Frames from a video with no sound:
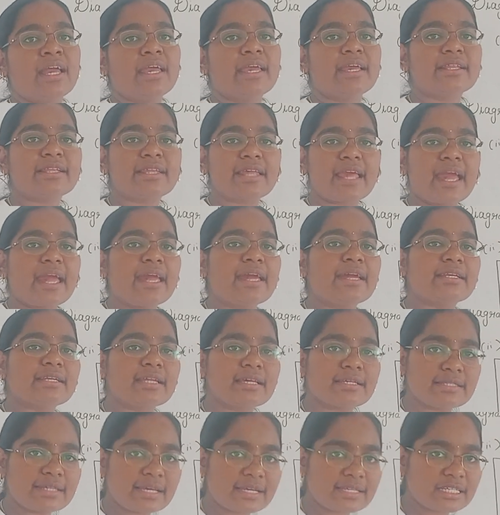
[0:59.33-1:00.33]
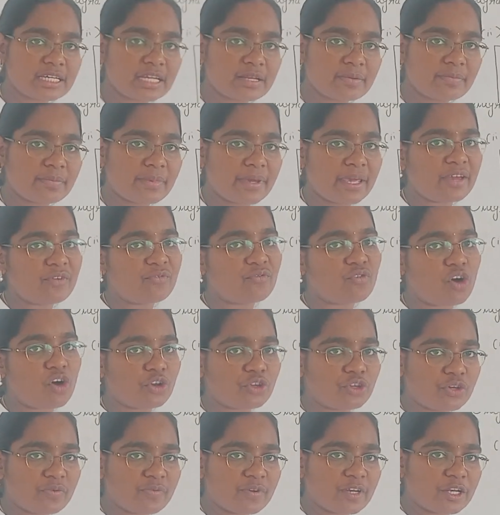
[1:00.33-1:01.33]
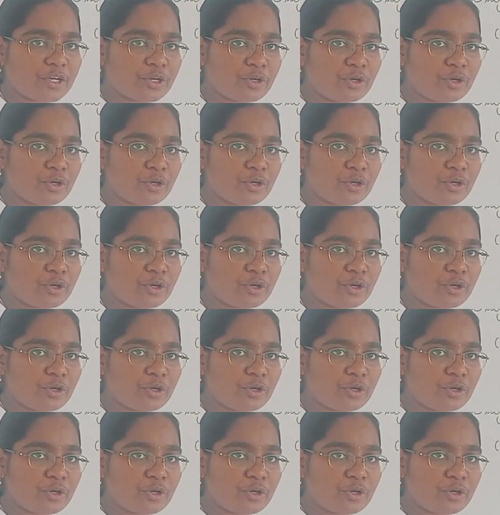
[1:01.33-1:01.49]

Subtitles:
In A intersection B, what you will